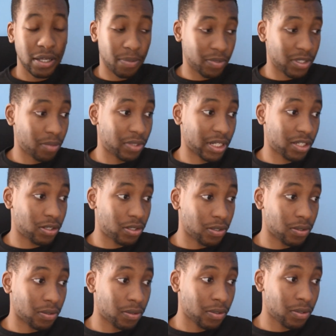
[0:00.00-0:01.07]
subjects
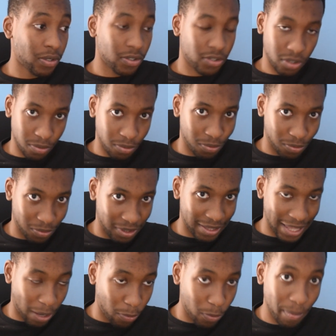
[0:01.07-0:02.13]
too. So
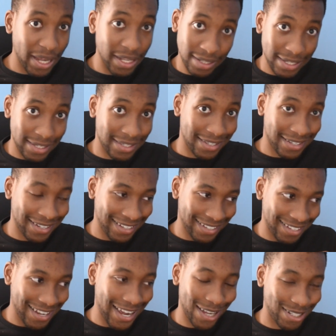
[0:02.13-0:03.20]
that will make this
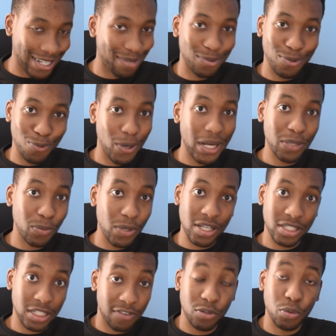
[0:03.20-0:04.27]
timetable way
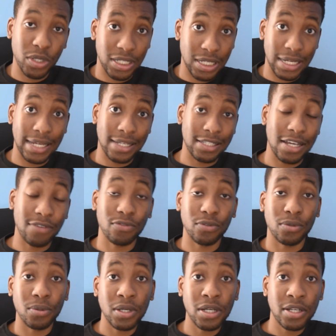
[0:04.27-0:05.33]
worse if you want to take
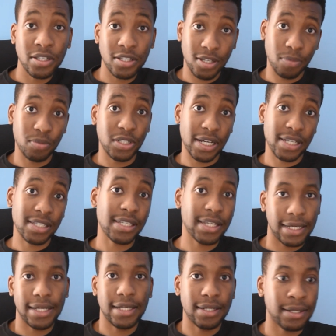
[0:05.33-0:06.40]
several subjects
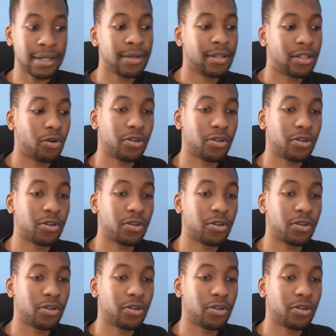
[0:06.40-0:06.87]
in the